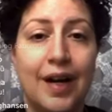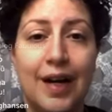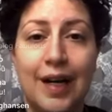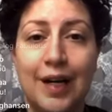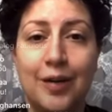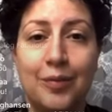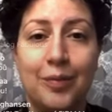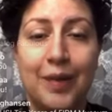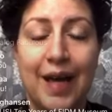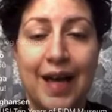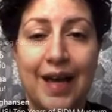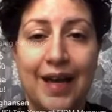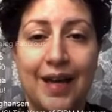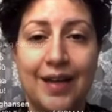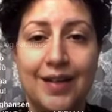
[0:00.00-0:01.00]
Um, yep.
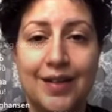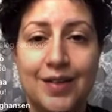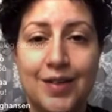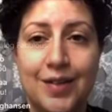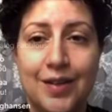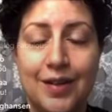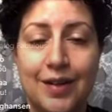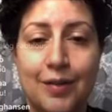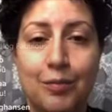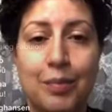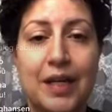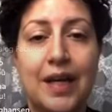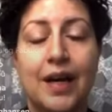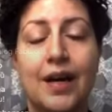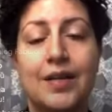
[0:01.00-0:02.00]
And
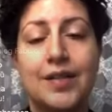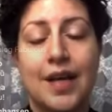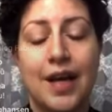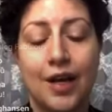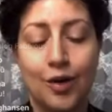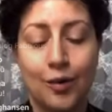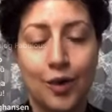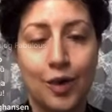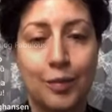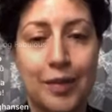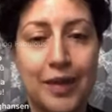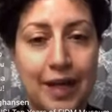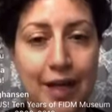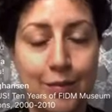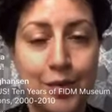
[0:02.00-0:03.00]
because hair work
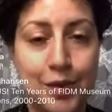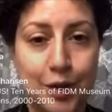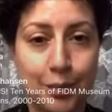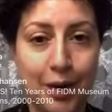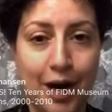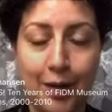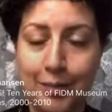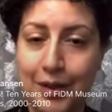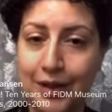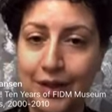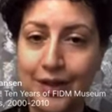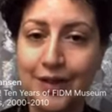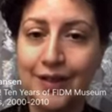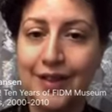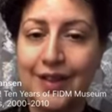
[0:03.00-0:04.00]
became so
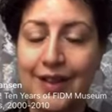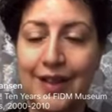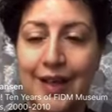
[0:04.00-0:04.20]
popular,